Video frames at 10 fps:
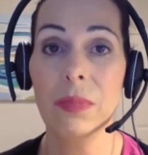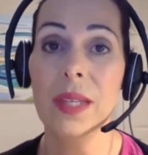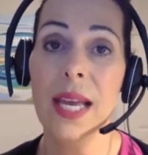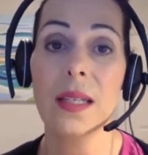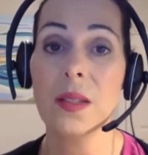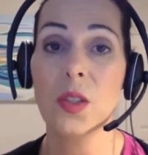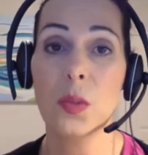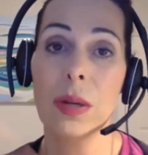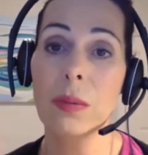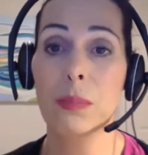Yes, it's
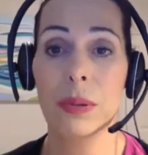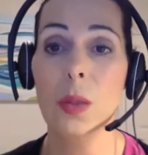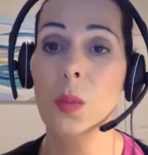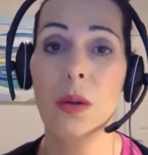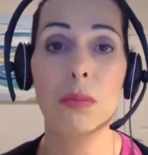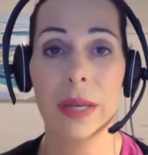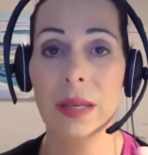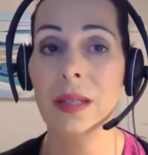probably pretty well written.